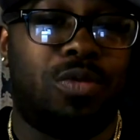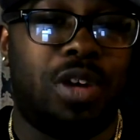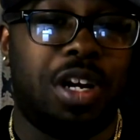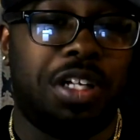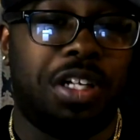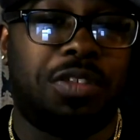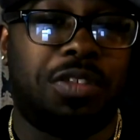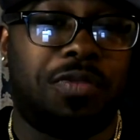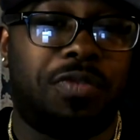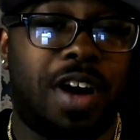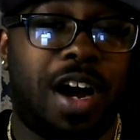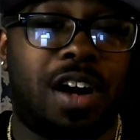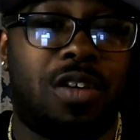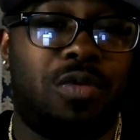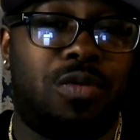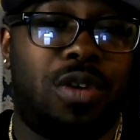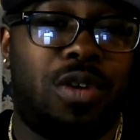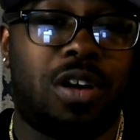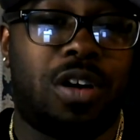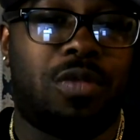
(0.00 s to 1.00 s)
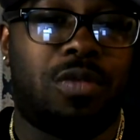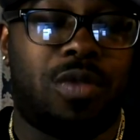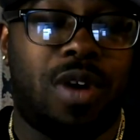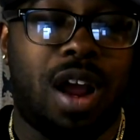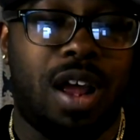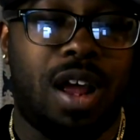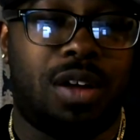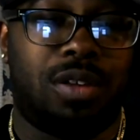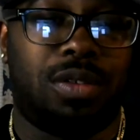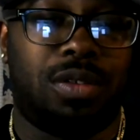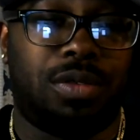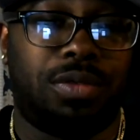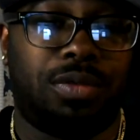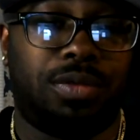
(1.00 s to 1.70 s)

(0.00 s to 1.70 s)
which fighter won a round.